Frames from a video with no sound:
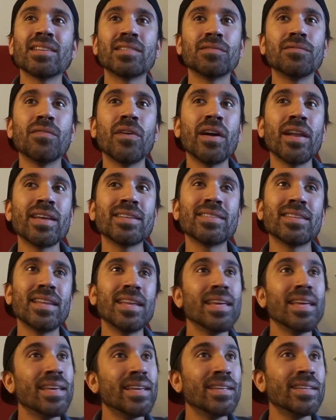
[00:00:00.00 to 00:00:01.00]
As fun as it
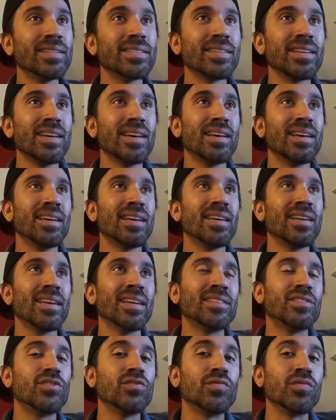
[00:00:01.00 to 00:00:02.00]
is,
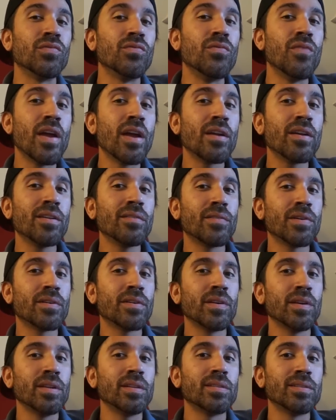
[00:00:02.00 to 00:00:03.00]
it's very,
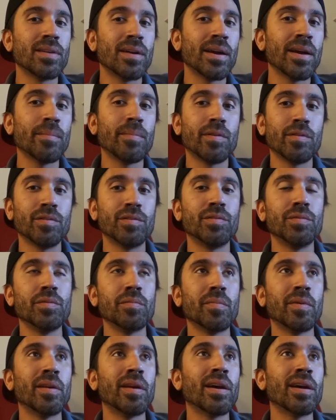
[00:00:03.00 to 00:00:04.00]
very time
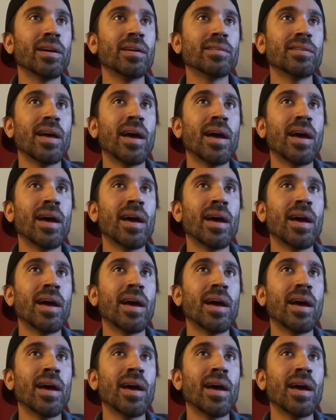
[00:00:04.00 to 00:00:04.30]
consuming, guys.